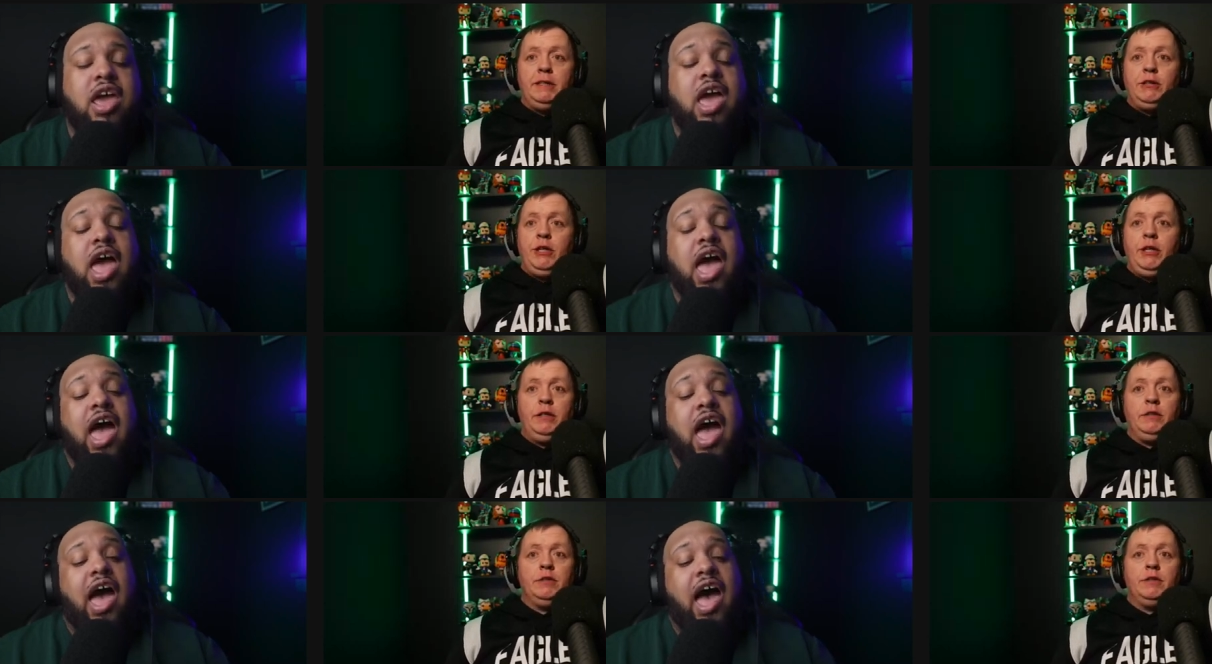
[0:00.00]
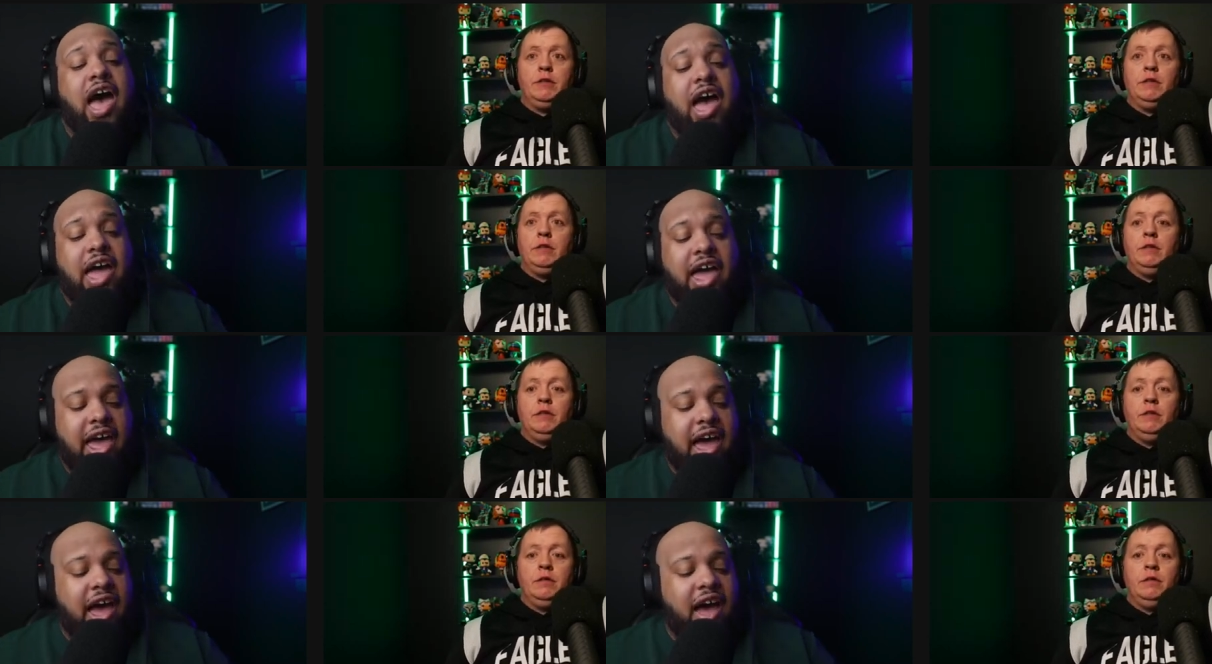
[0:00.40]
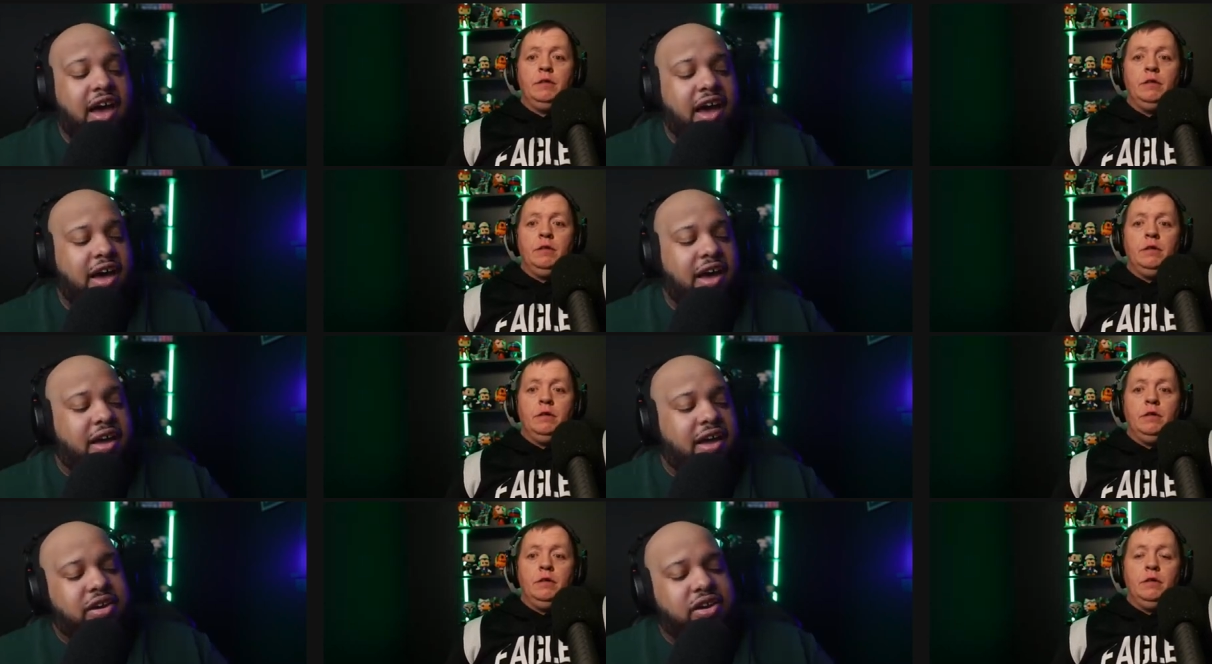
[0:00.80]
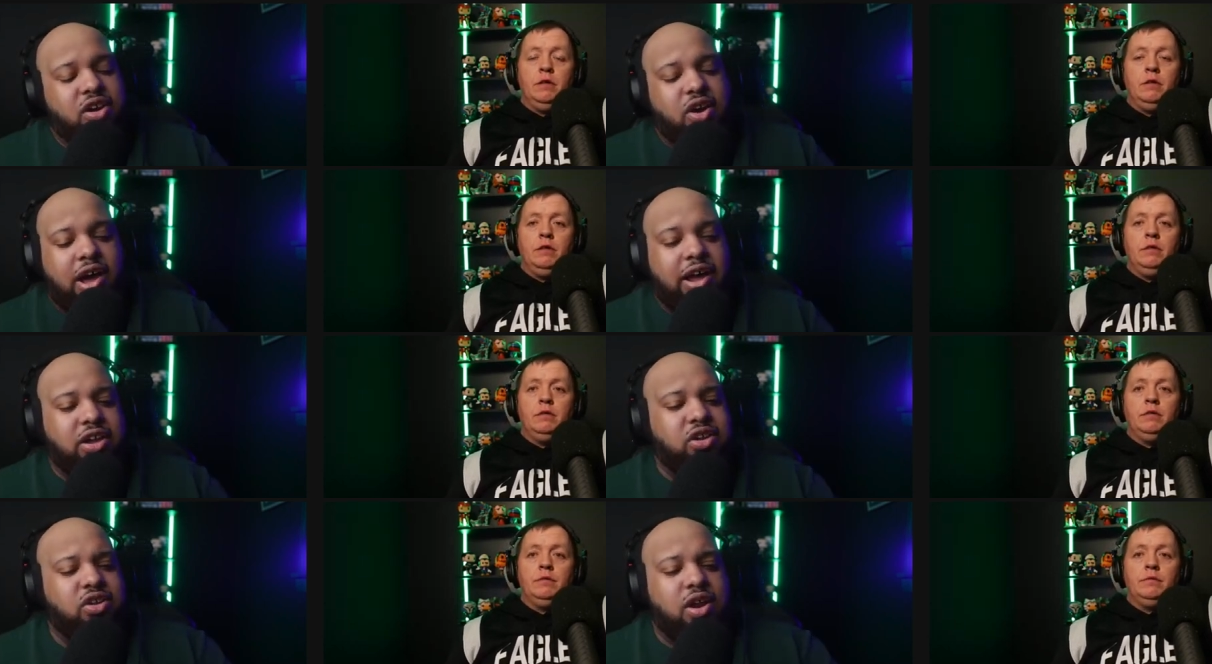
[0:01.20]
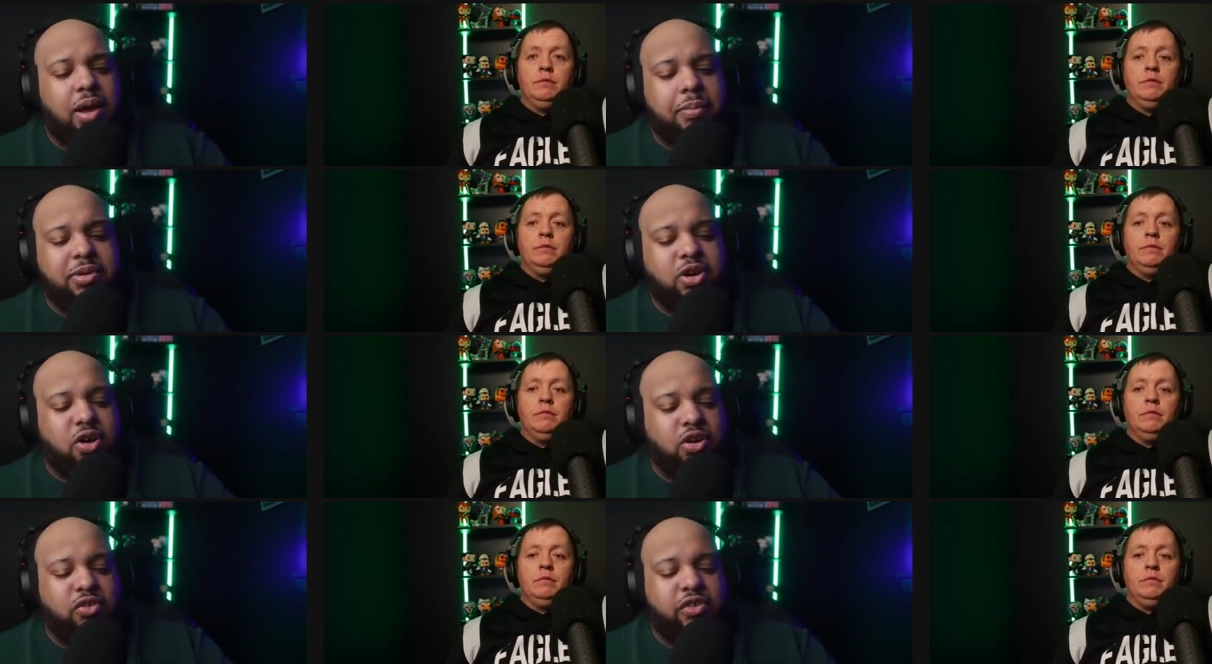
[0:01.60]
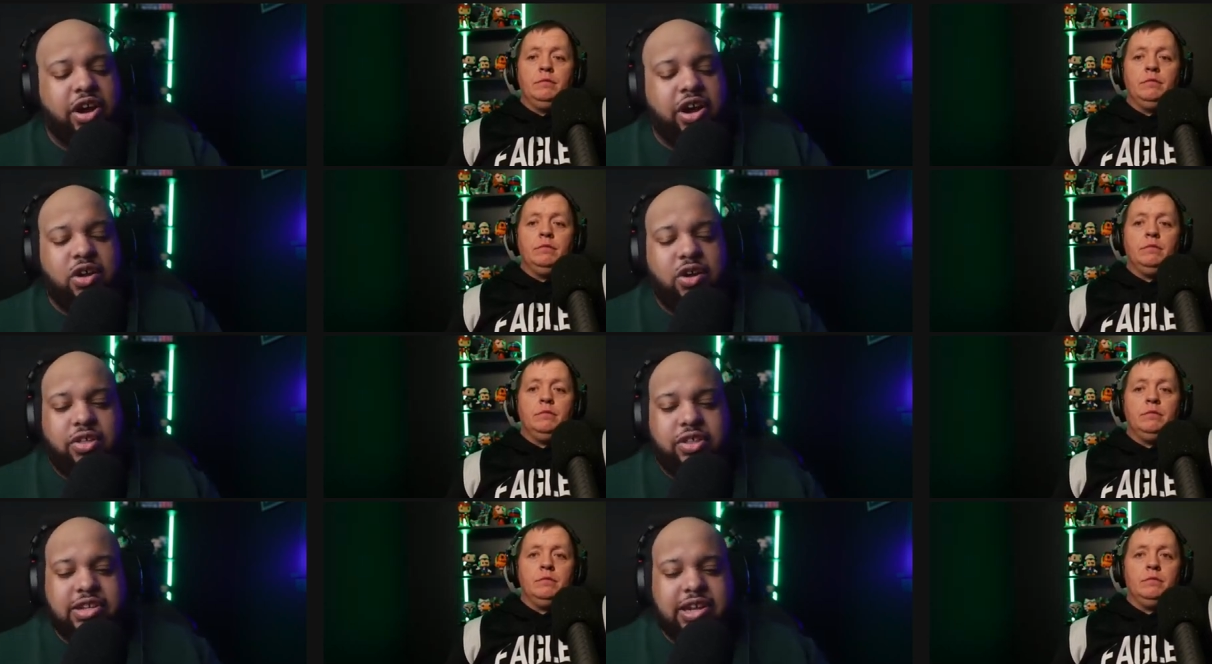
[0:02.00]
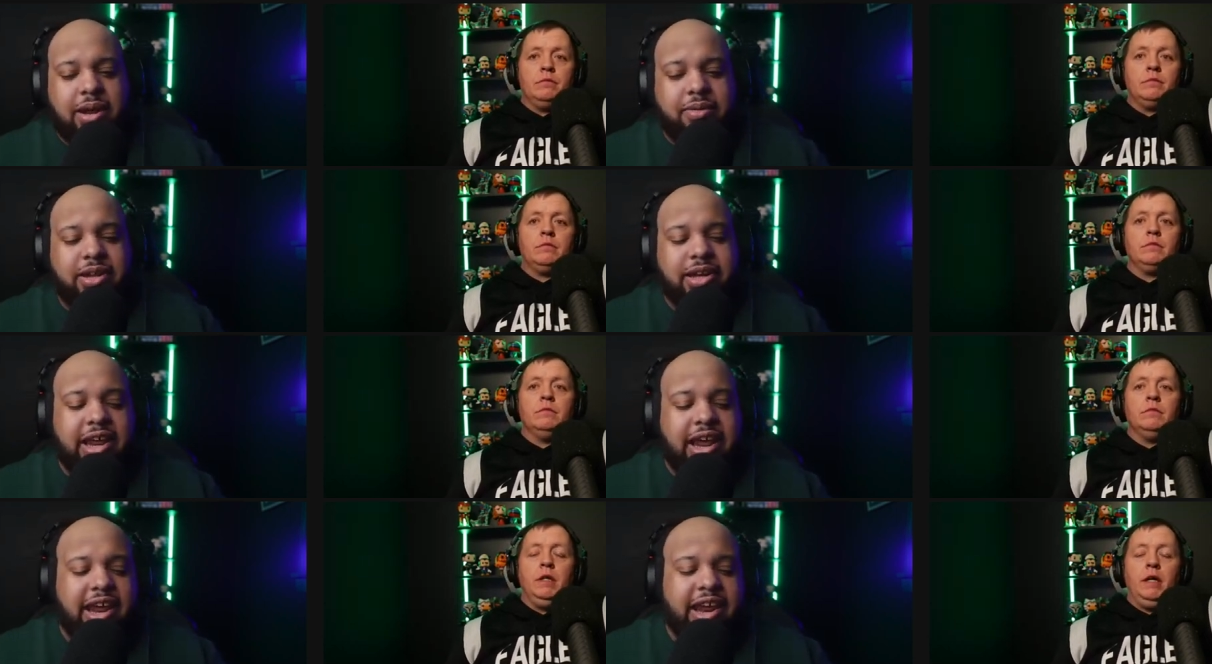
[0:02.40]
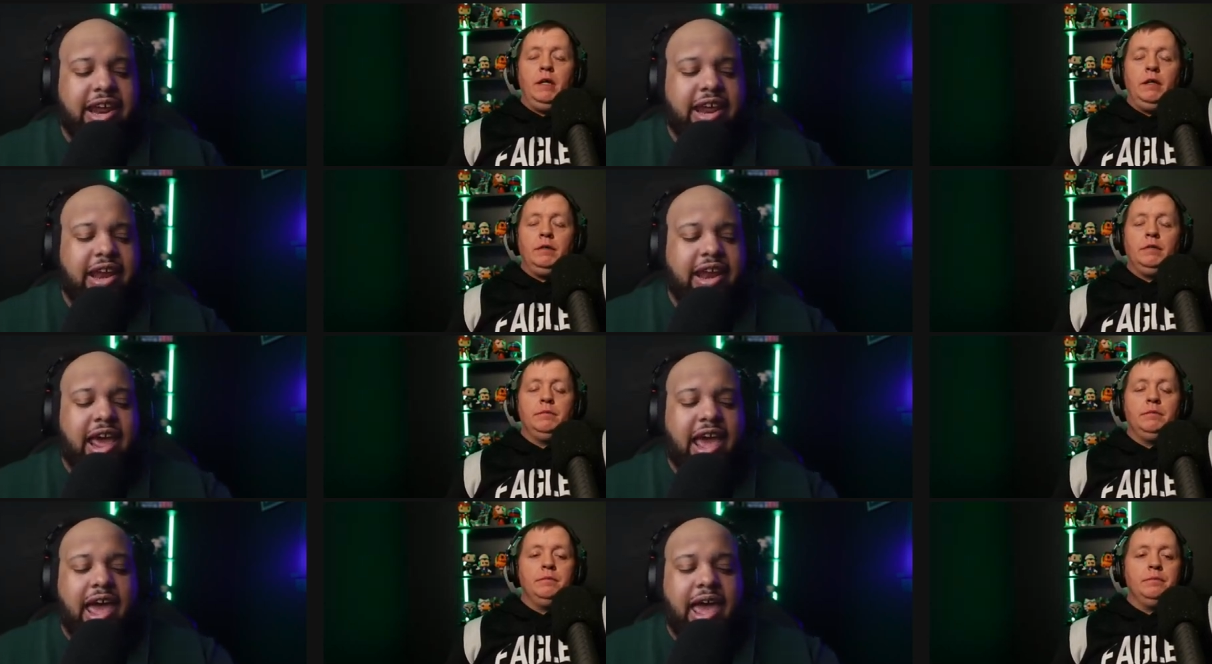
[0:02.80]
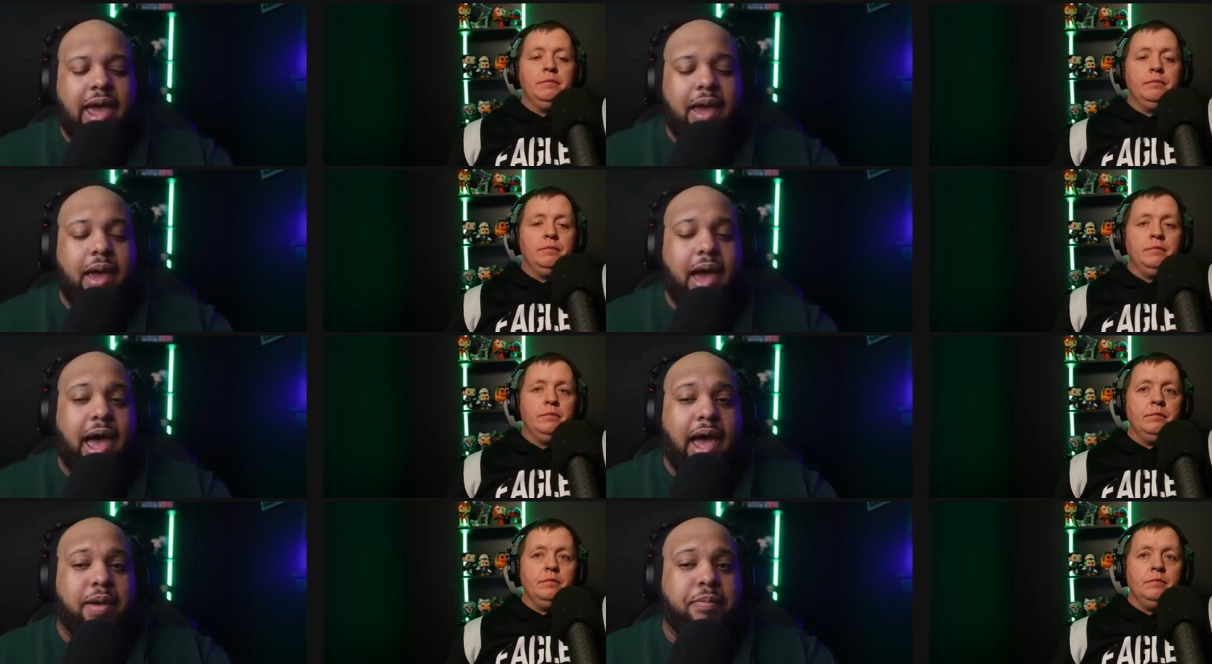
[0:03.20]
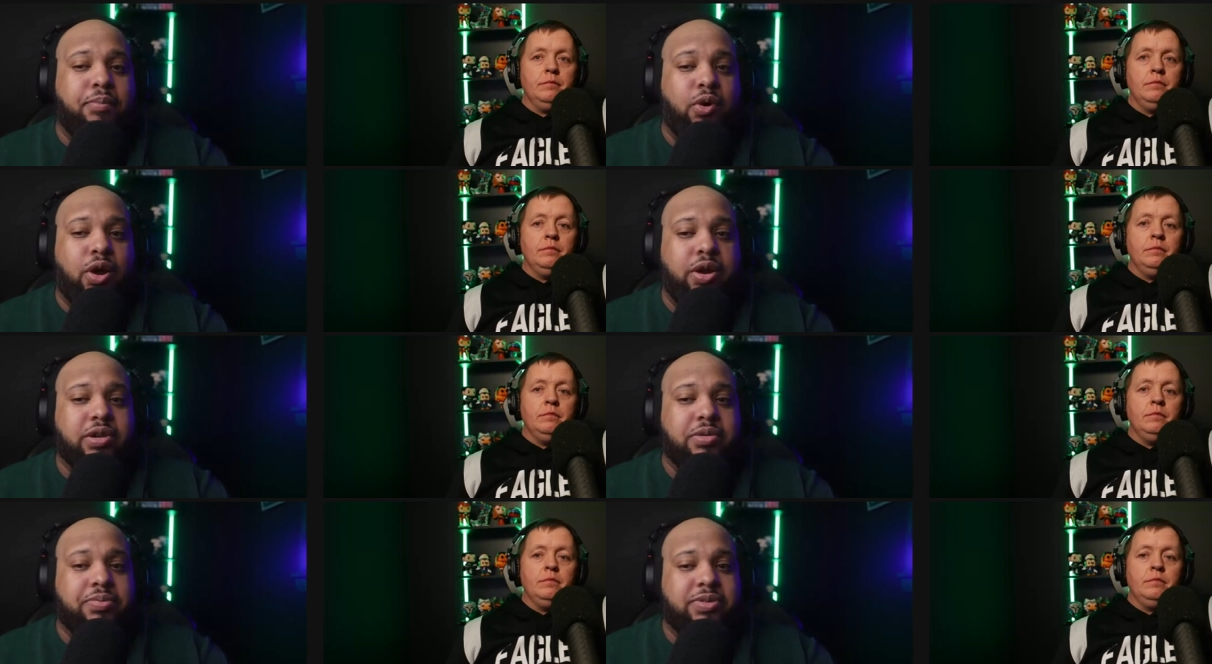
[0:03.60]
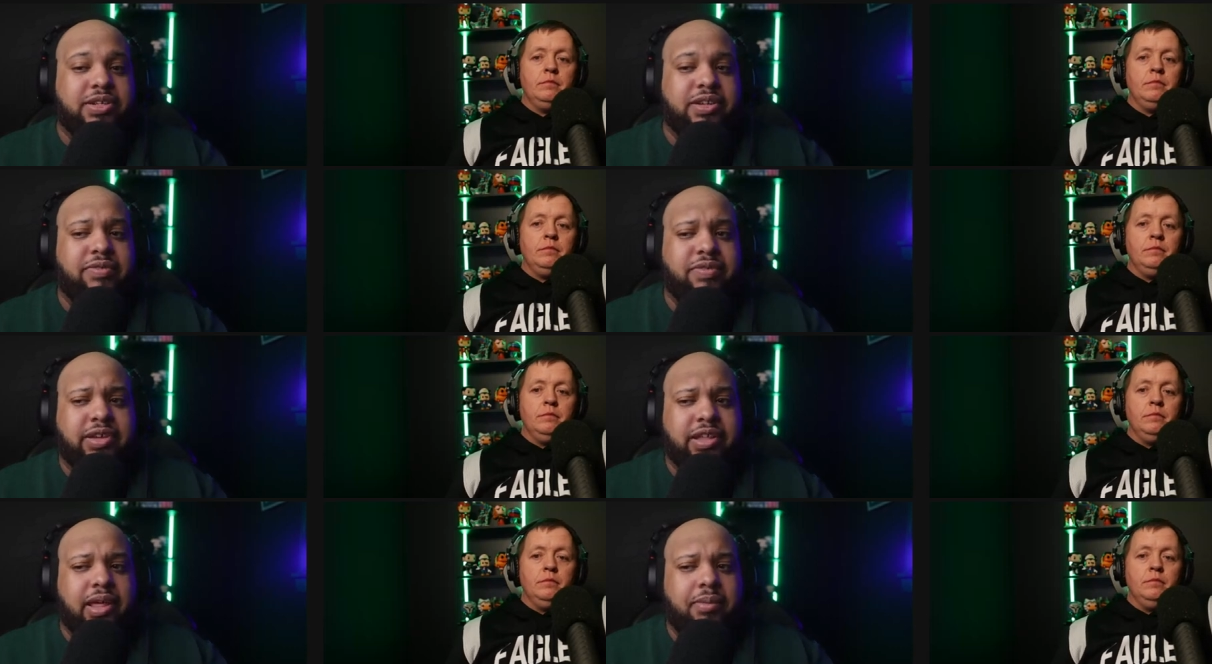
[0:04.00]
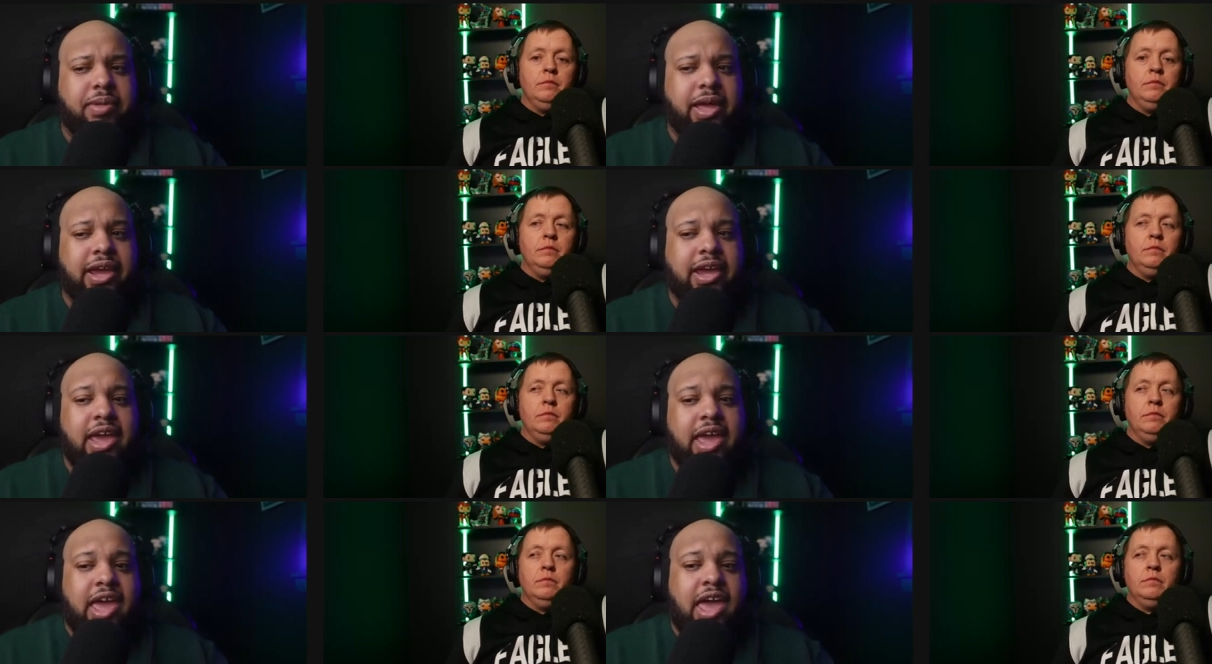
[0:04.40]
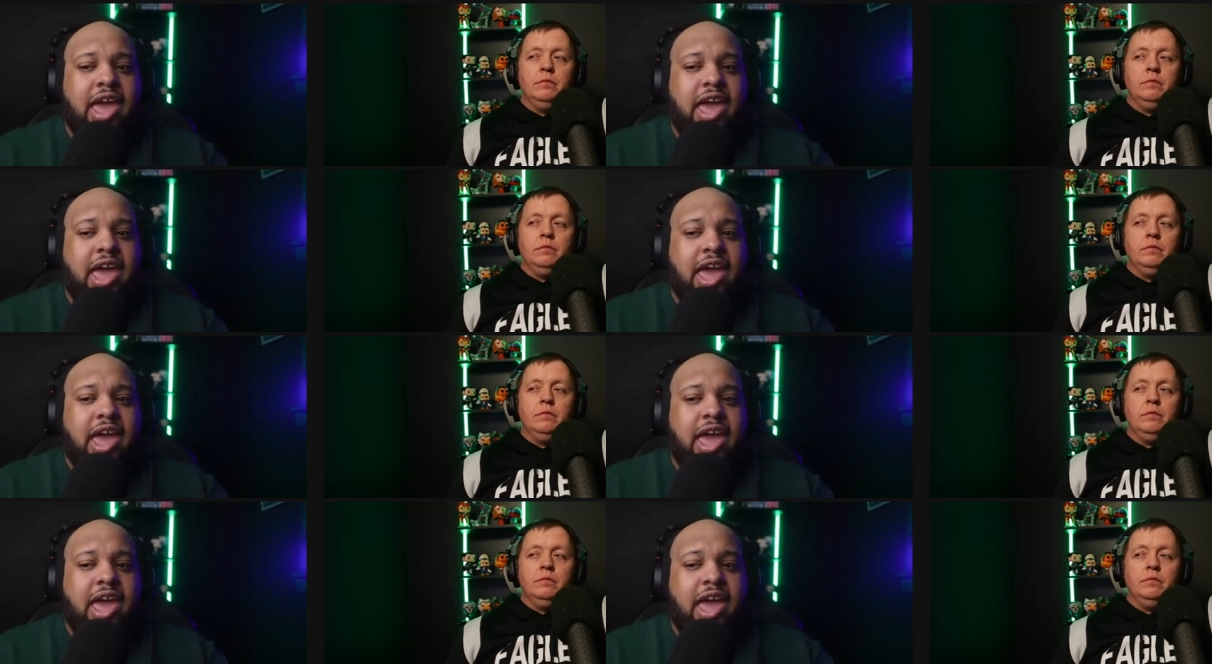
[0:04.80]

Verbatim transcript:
Speaker 1: changed uh, you know, I, you know, I be calling the radio all the time today, yeah. and I I brought it specifically. I'm like,